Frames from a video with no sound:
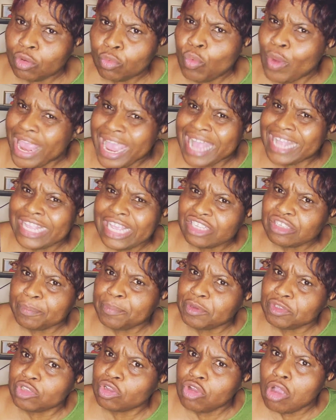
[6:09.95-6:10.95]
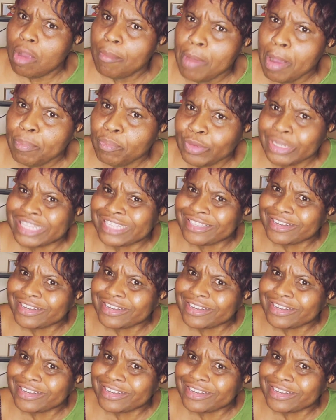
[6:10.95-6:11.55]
where are they supposed to come up with